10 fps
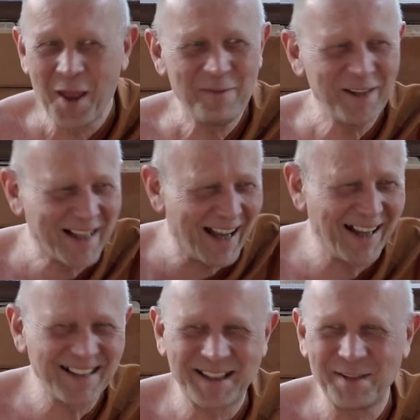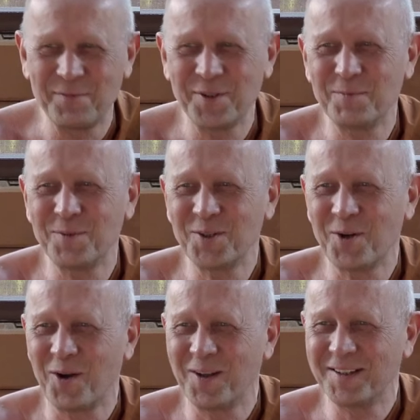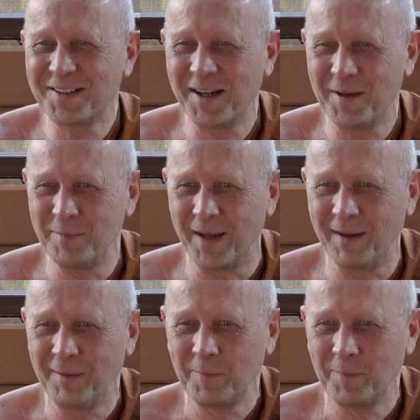We can't keep with the Buddha all the time, yeah?